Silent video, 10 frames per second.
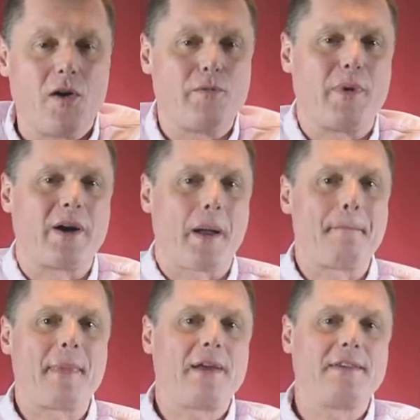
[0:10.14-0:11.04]
of my
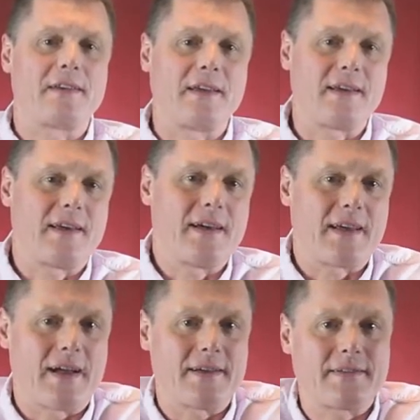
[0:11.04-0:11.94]
amazing
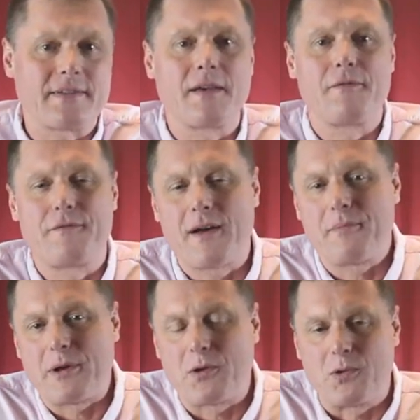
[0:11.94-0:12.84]
Kick-Ass
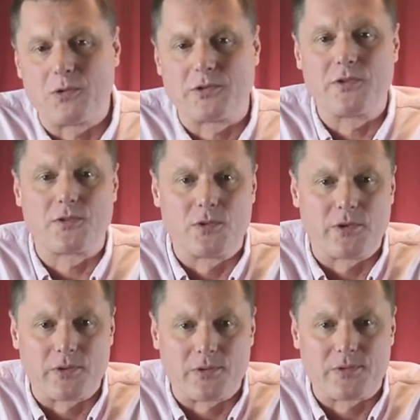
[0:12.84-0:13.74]
Family Court
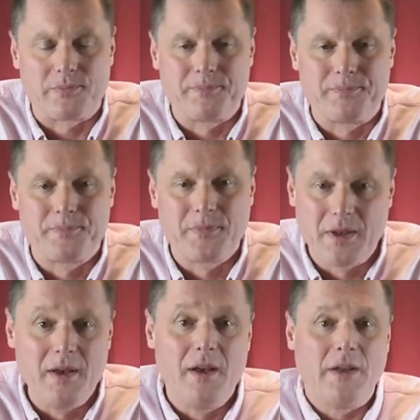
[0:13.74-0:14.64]
tutorials.
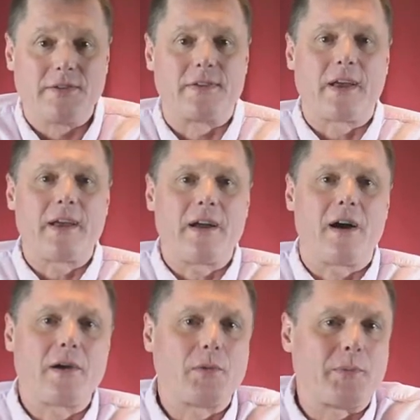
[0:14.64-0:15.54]
Today
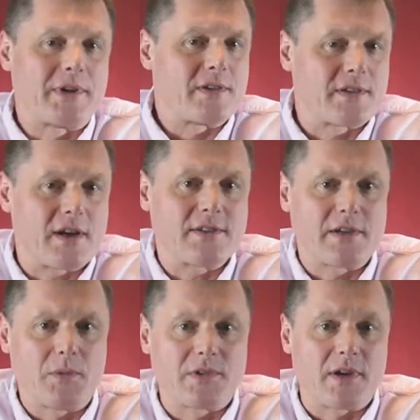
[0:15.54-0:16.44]
I will be
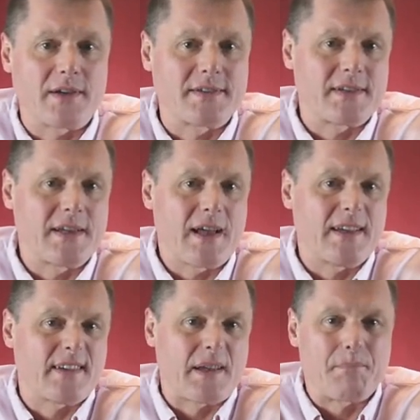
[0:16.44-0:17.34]
discussing what I see
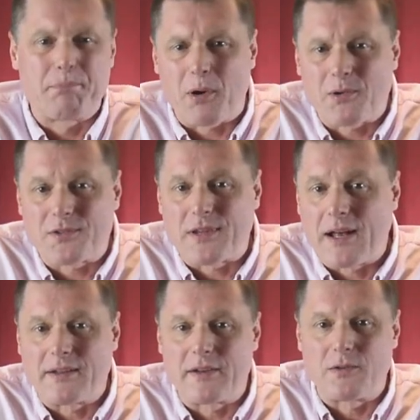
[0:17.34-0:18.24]
as a bog
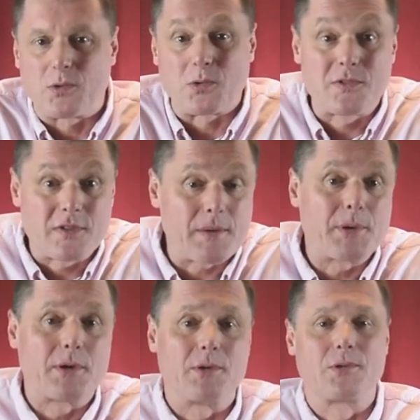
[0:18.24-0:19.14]
standard or
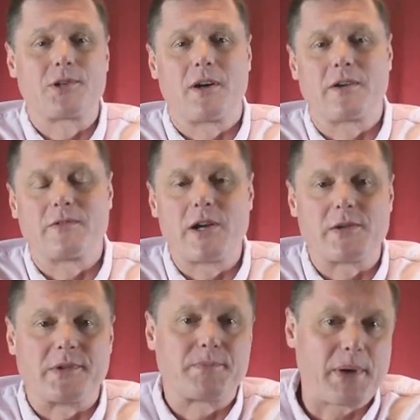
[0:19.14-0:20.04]
typical child
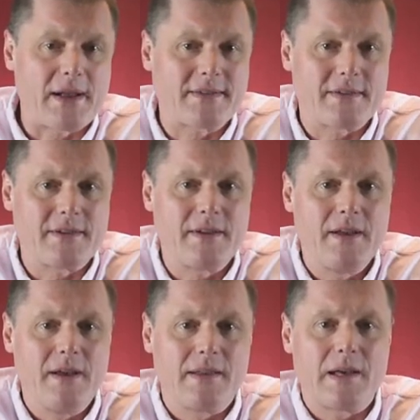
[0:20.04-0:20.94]
arrangements pattern
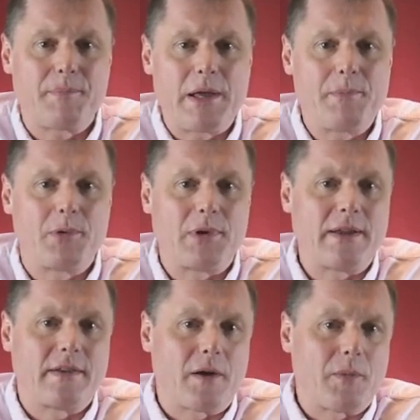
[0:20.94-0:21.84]
that people will
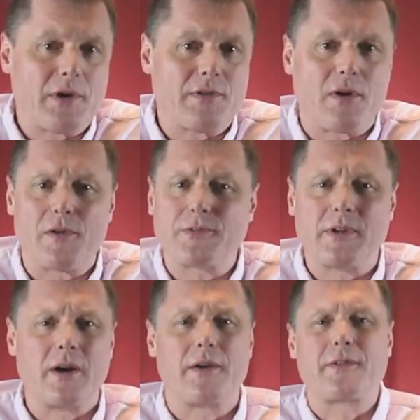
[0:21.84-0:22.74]
end up with
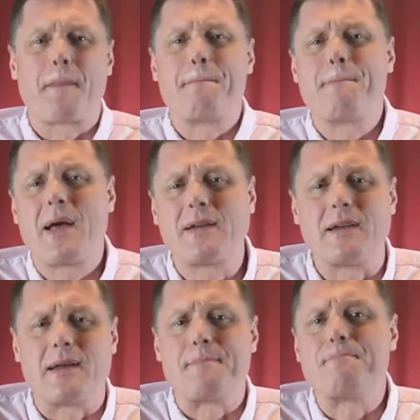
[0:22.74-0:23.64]
often after
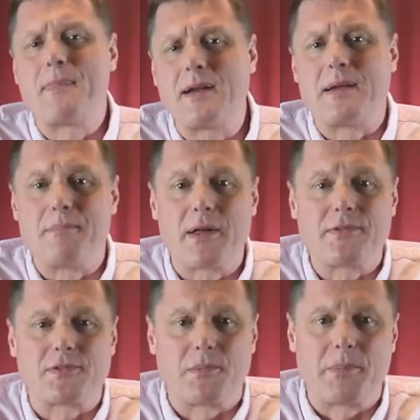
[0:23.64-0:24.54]
many, many
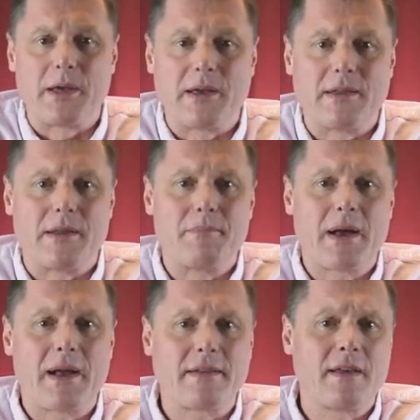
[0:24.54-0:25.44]
months of being in the
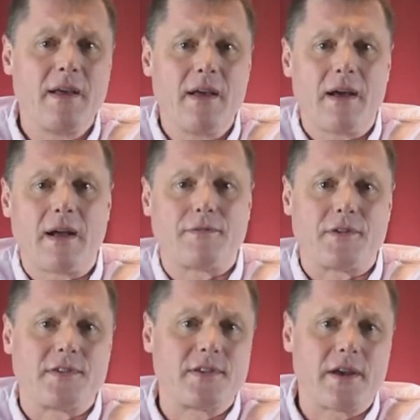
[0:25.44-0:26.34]
mad
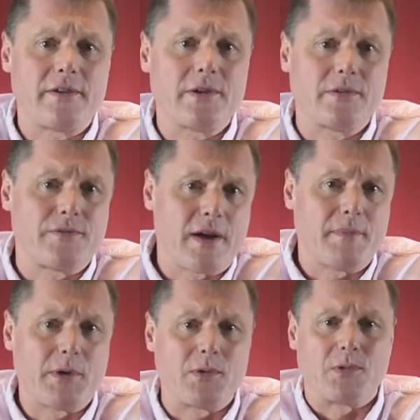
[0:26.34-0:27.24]
adversarial
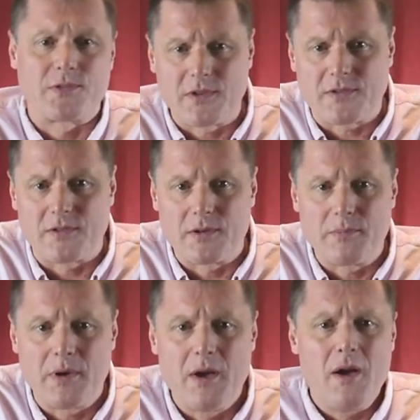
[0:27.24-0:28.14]
family court
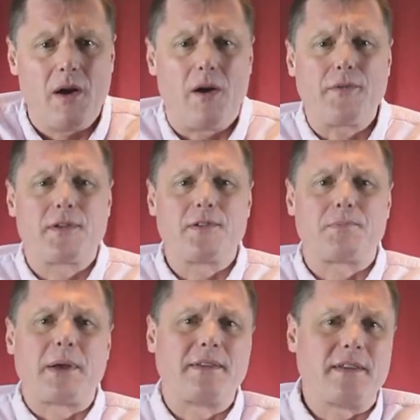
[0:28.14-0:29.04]
system, often
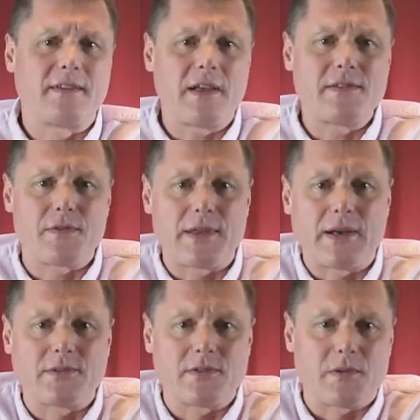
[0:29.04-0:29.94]
spending tens of
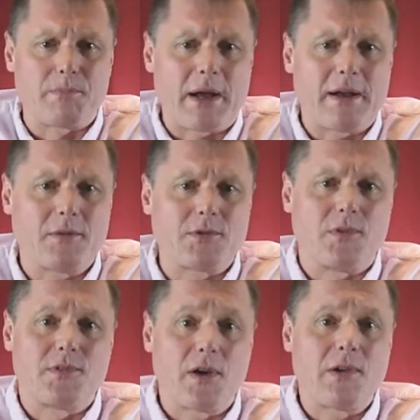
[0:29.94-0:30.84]
thousands of pounds
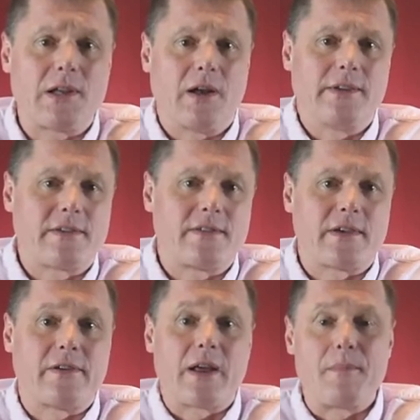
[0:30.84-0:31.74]
on totally
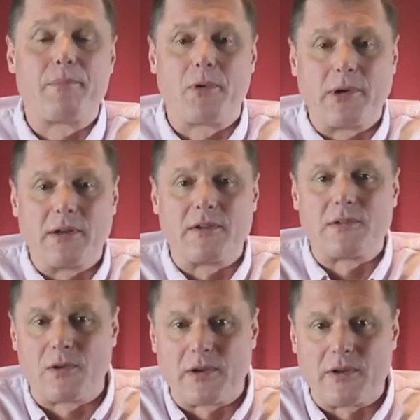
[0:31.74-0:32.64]
unnecessary and
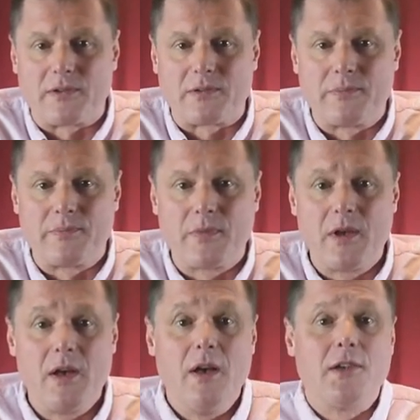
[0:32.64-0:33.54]
pointless lawyers.
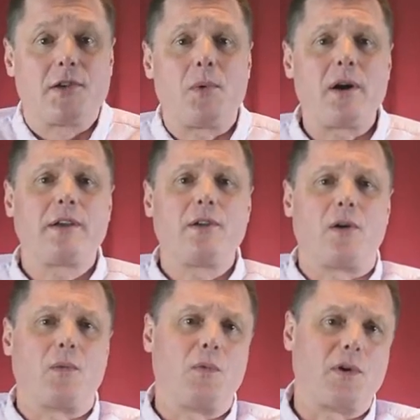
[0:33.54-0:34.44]
So why
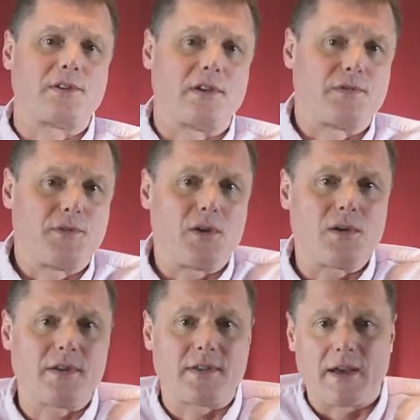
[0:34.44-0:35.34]
not watch this
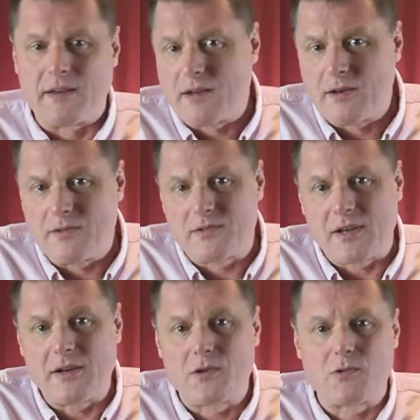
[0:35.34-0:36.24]
vlog, take notes
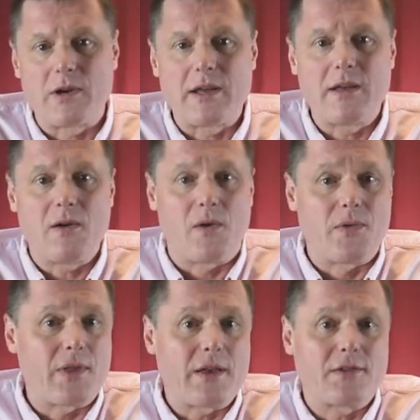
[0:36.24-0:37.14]
and agree
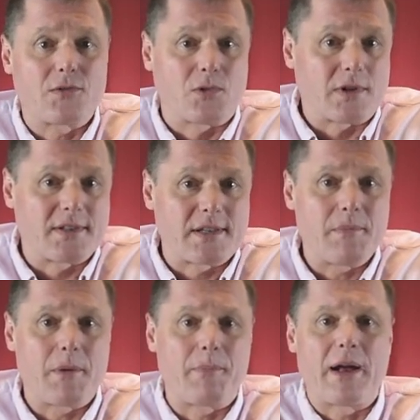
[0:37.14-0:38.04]
on this or a
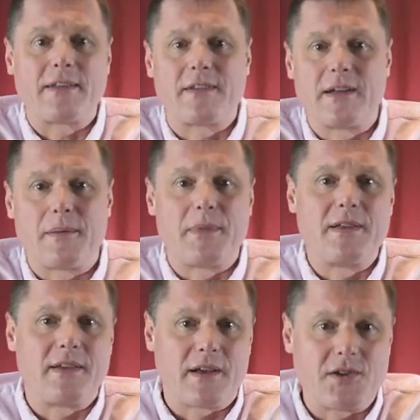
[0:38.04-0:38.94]
similar pattern at
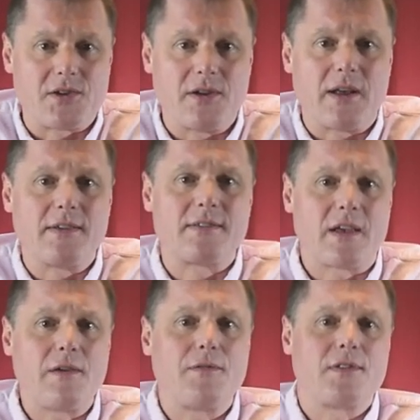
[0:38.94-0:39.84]
mediation and
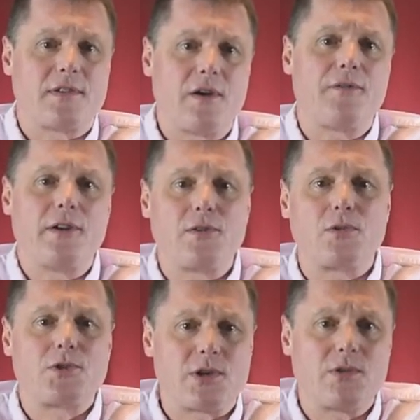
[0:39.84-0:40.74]
save yourself and
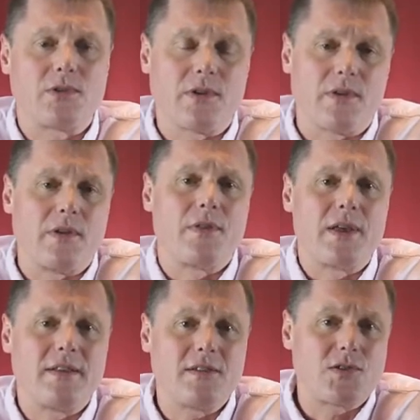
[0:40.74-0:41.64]
your children
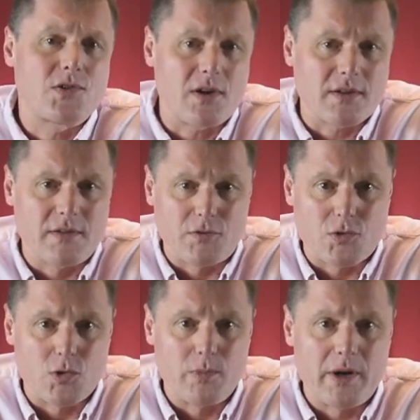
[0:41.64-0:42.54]
the destructive
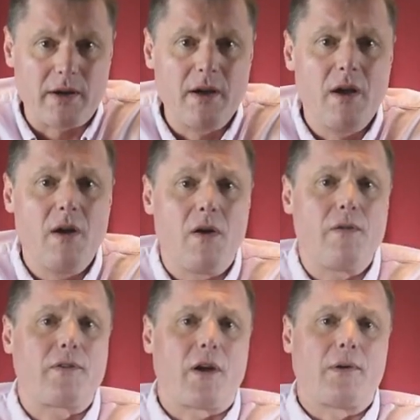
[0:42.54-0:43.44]
trauma
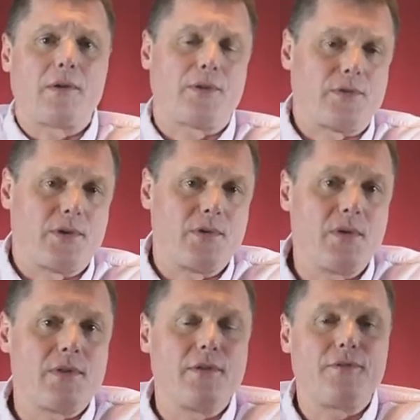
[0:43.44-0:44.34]
of going
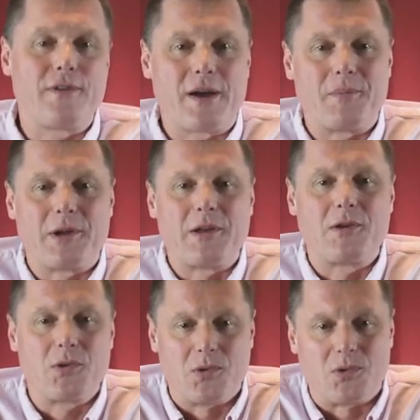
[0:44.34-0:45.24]
through the family
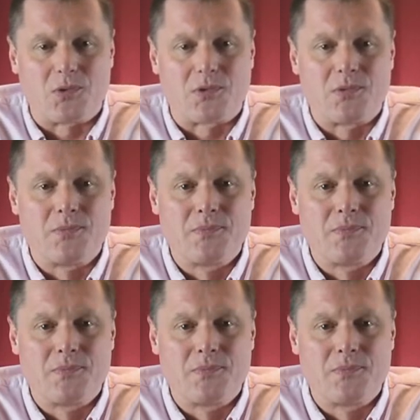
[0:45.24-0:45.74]
court.